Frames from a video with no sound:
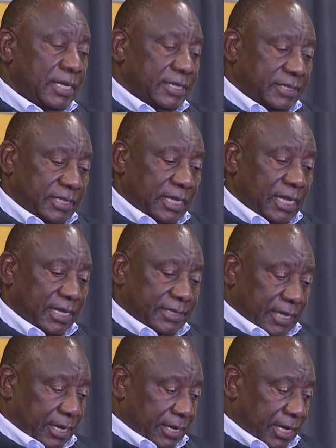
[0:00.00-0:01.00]
The
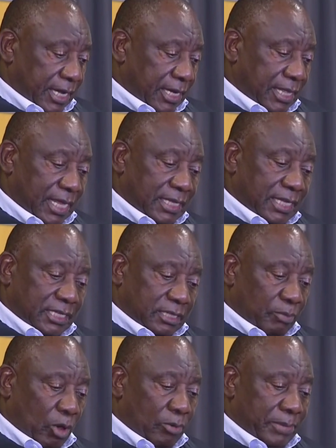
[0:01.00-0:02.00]
NEC has agreed
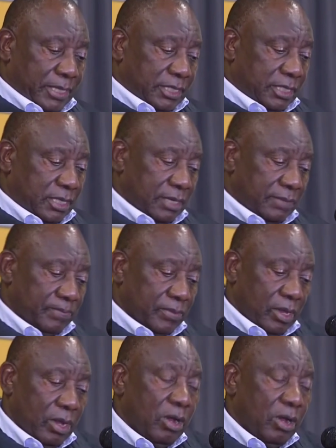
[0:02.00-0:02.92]
that this moment